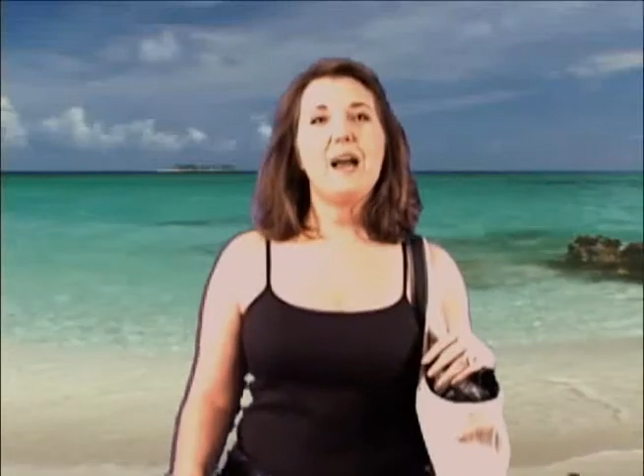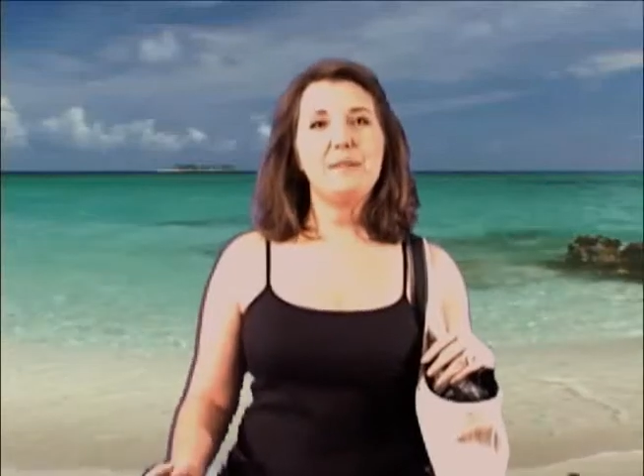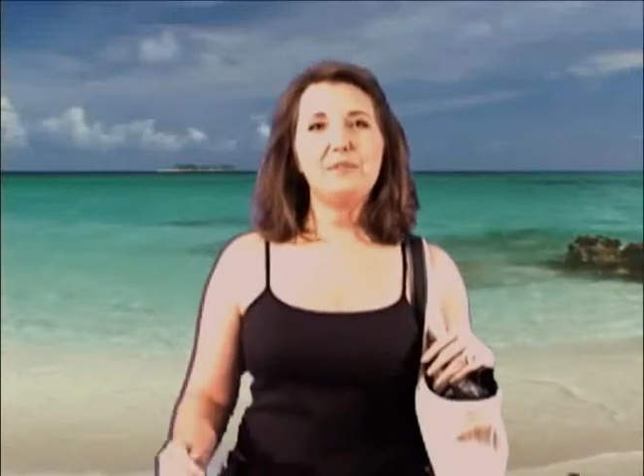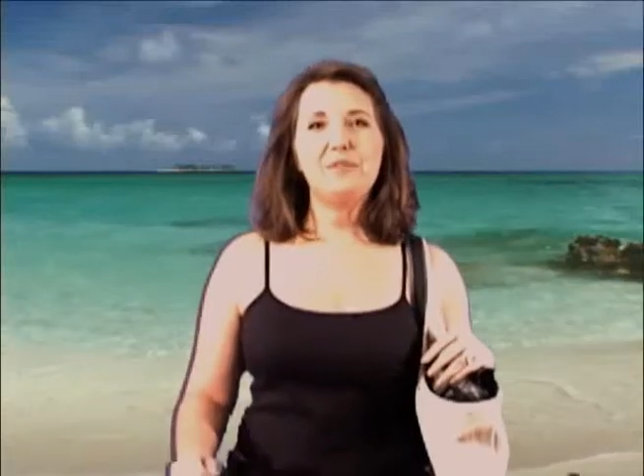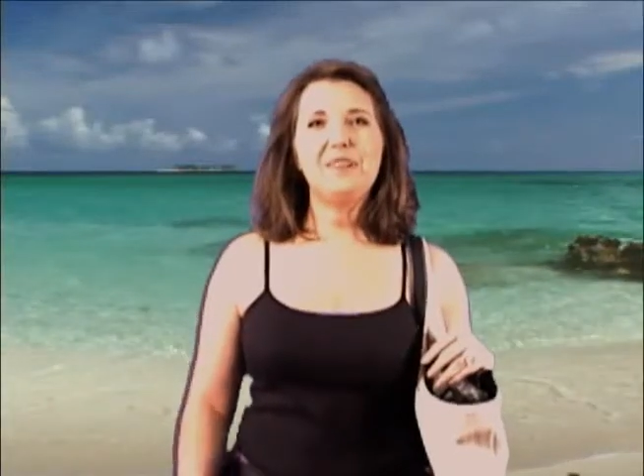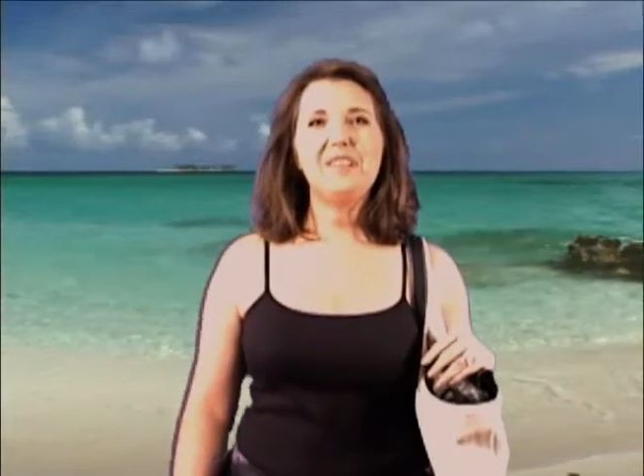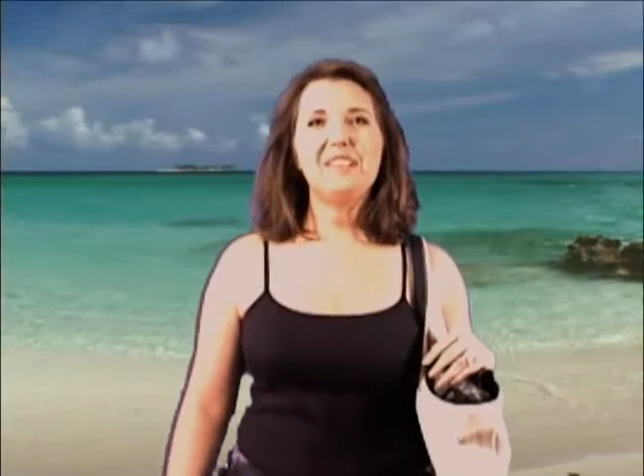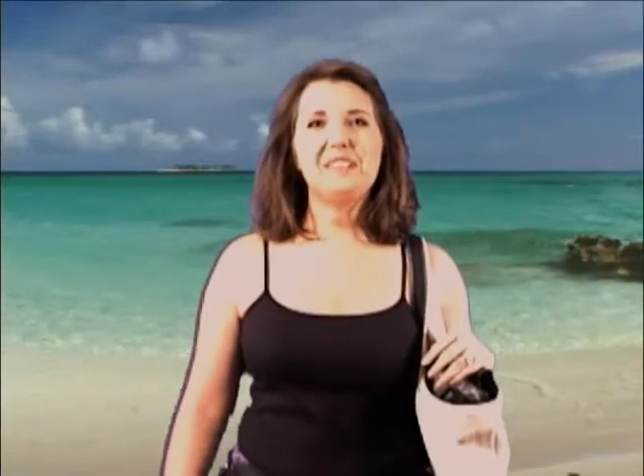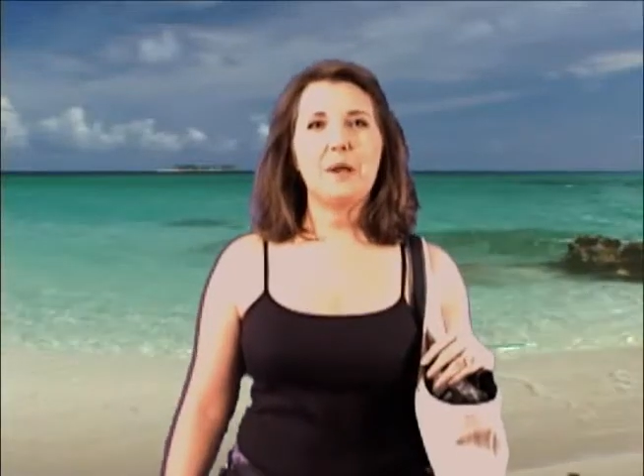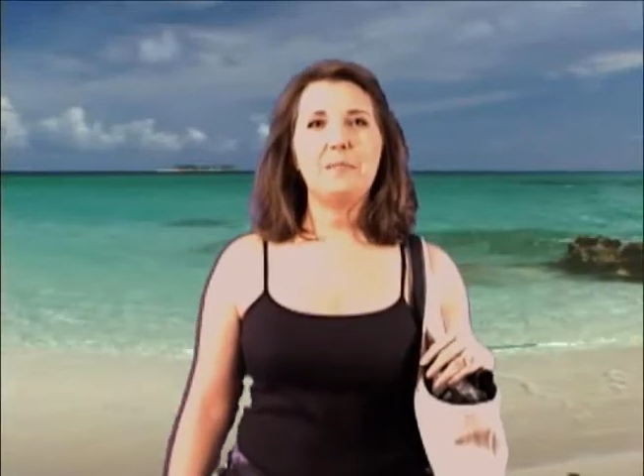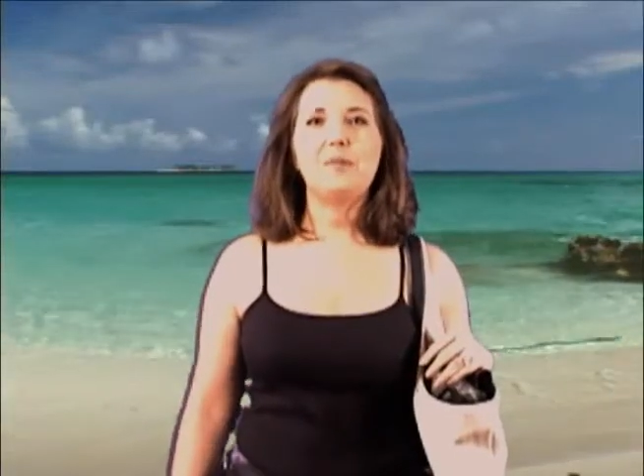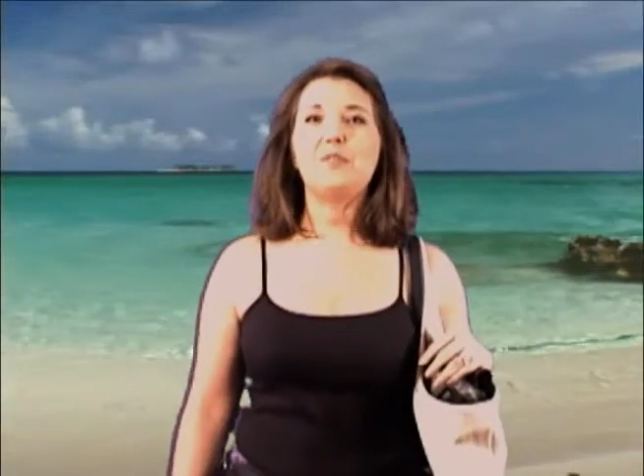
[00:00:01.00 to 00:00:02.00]
I'm Trena
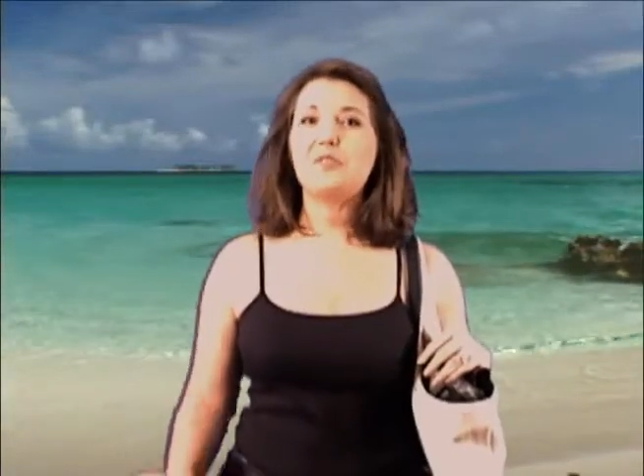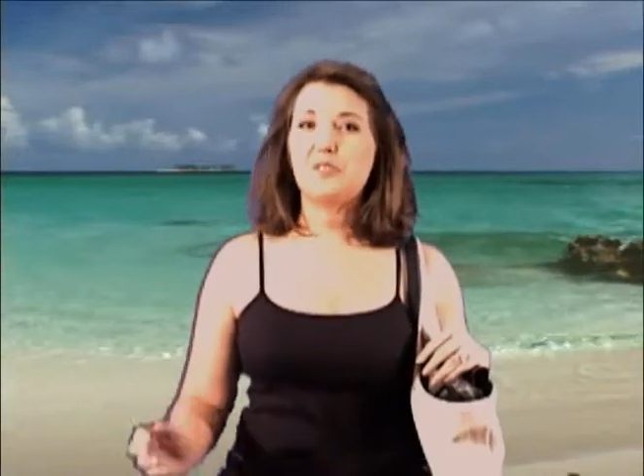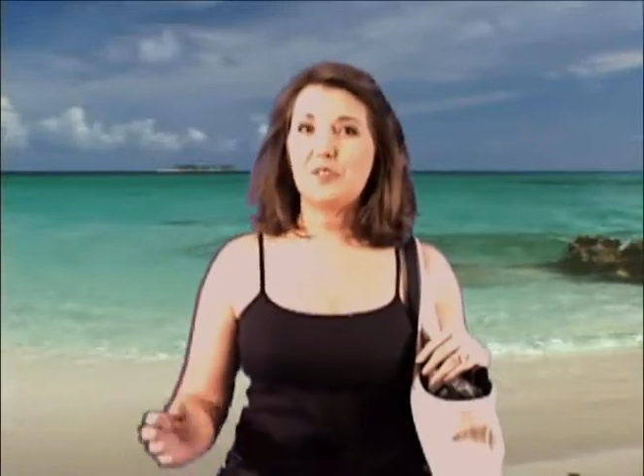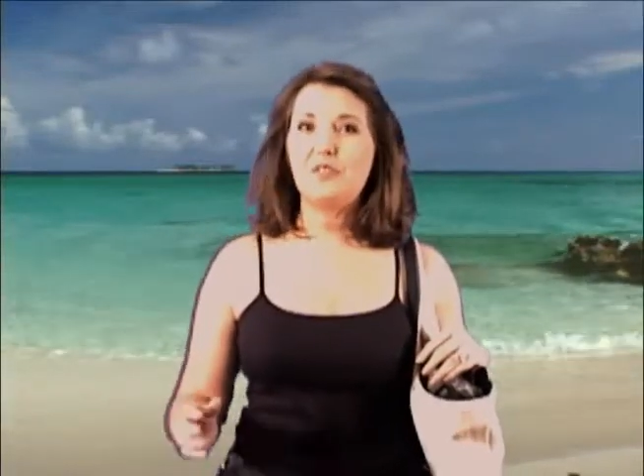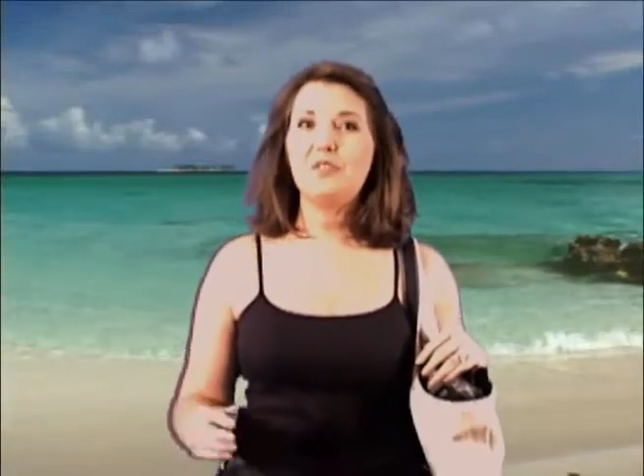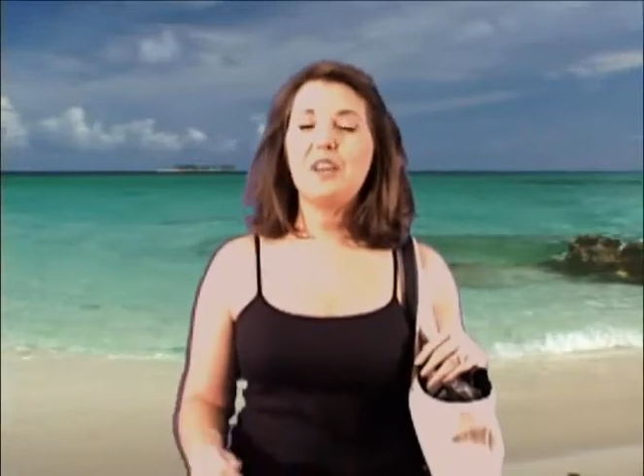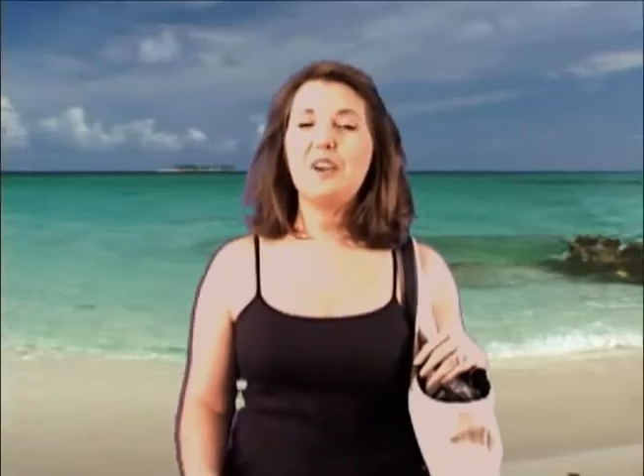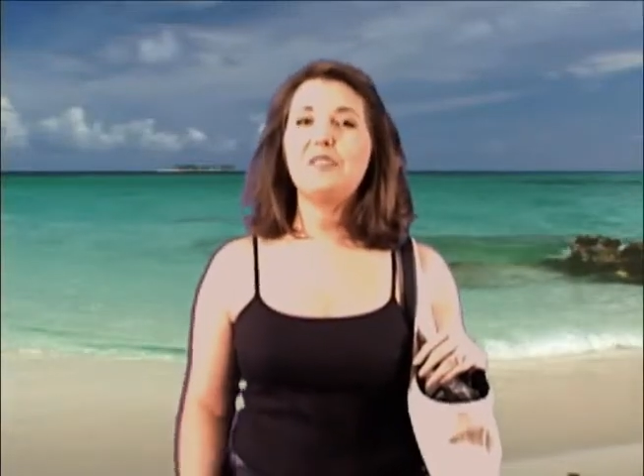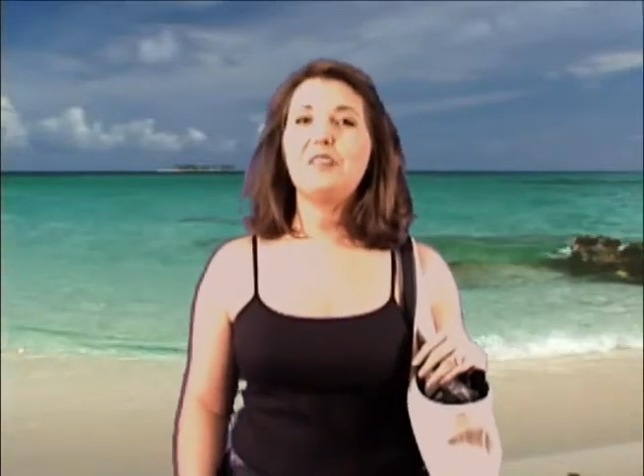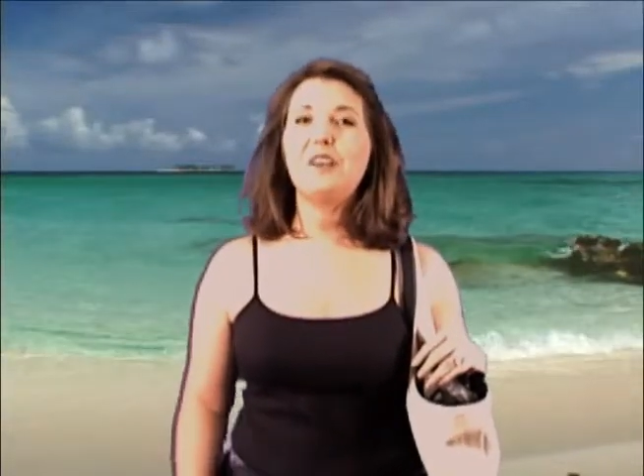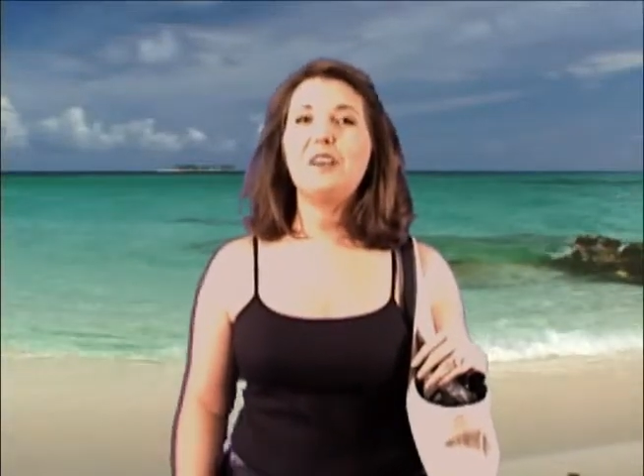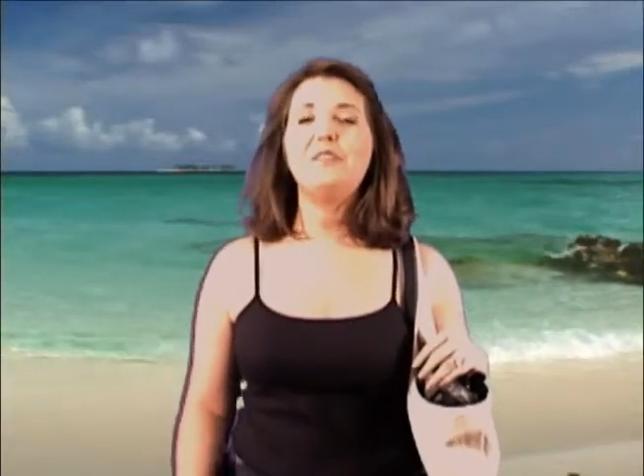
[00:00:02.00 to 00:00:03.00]
Summers, the new
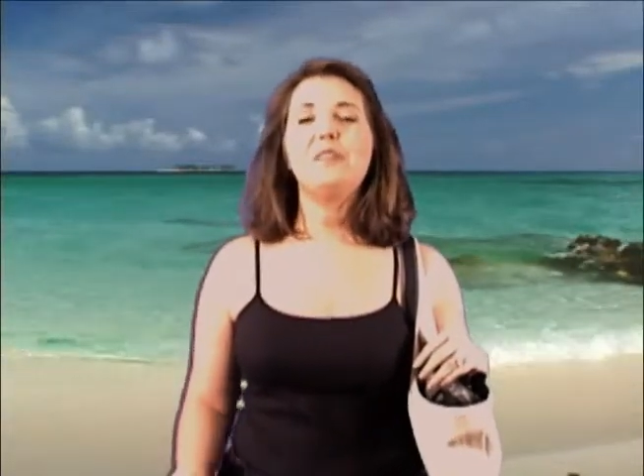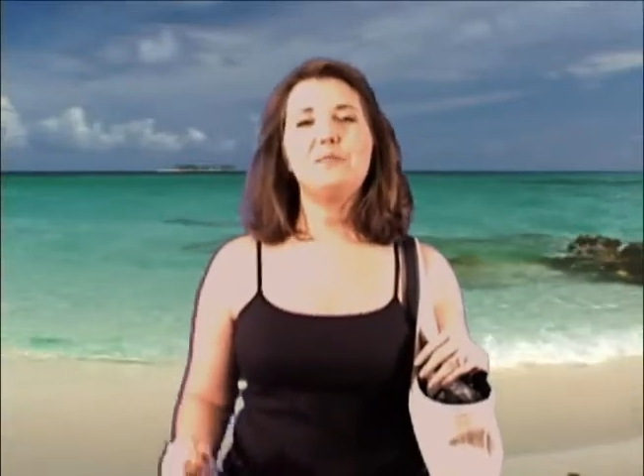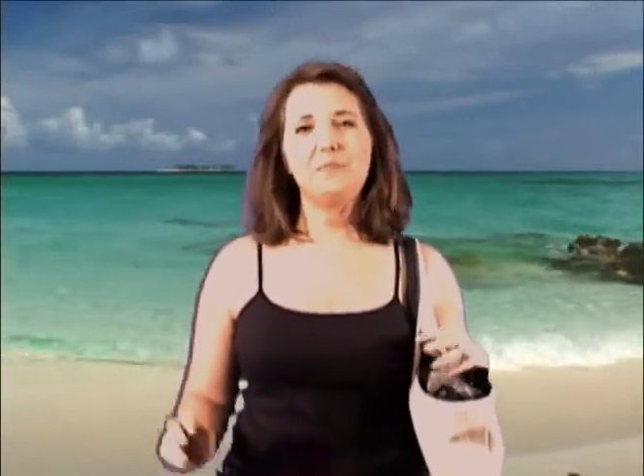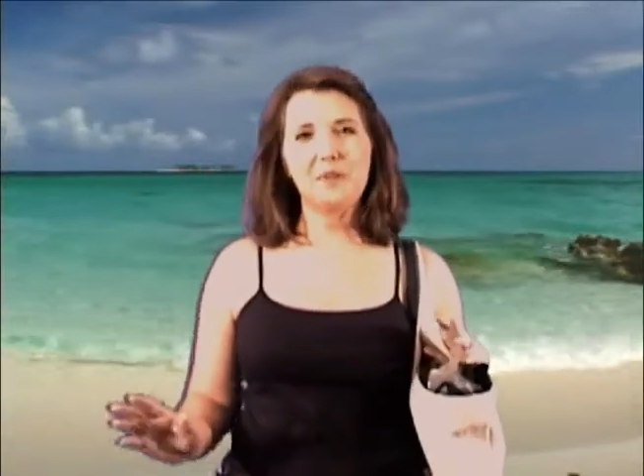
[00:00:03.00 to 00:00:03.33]
caretaker of